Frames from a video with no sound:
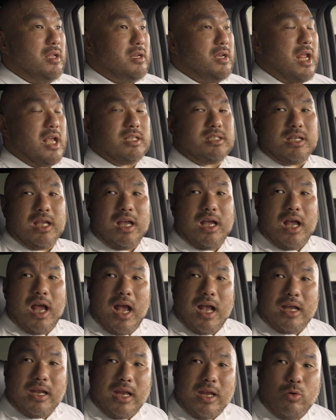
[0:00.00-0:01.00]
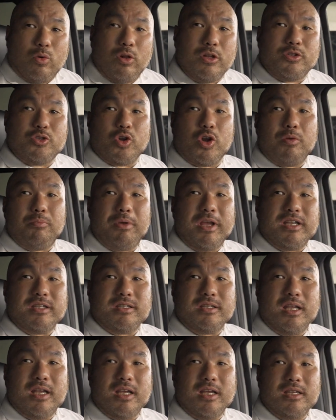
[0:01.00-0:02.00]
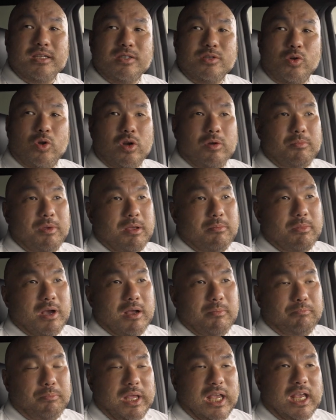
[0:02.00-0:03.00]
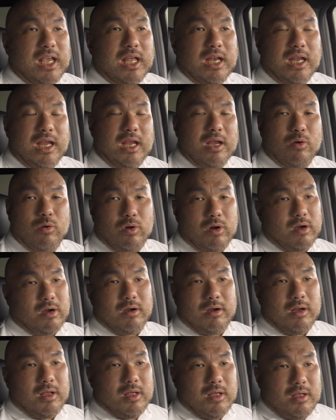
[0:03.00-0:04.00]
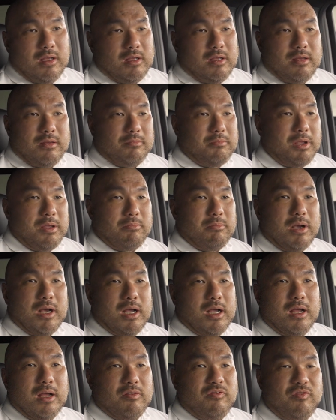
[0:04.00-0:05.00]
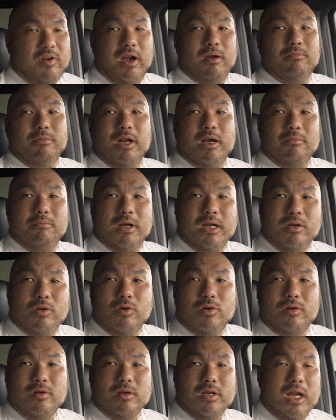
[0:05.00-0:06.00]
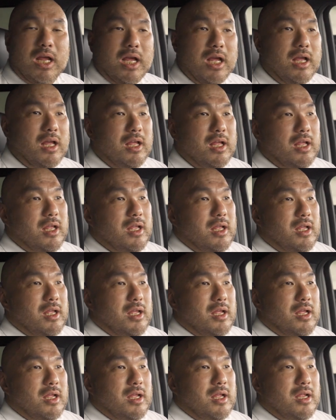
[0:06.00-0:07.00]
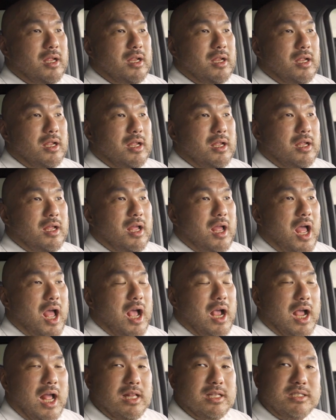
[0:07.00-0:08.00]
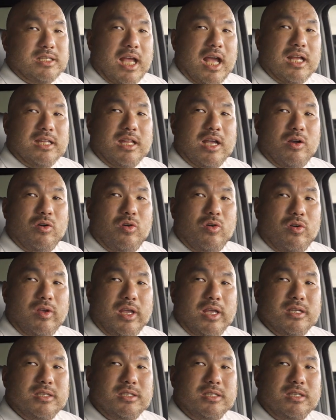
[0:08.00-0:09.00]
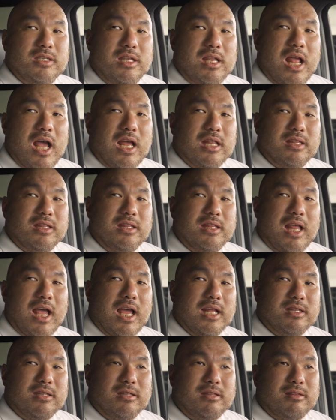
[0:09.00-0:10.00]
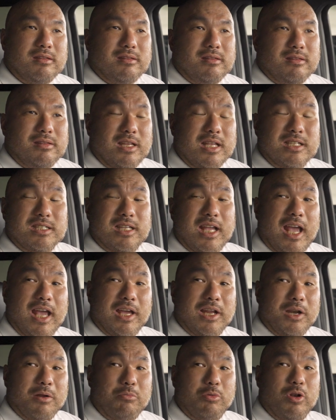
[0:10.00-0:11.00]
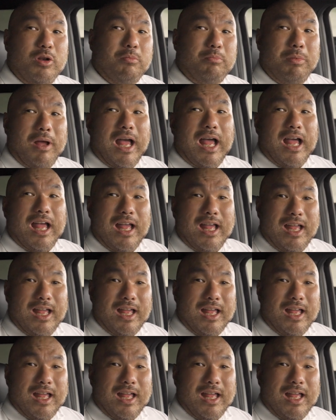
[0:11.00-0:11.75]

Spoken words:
nasa agriculture business or may mga piggery or may mga farm ng manok na ang kalsada ho is not that desirable pa.